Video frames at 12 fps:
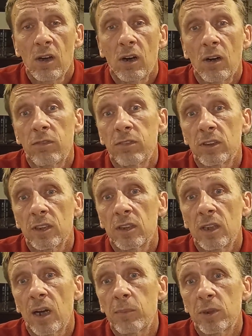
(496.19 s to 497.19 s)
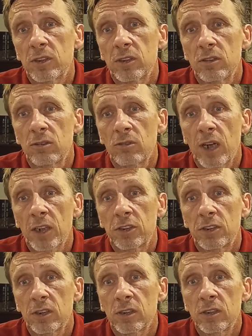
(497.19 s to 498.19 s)
often in the opposite
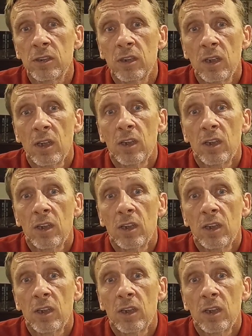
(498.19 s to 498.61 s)
directions,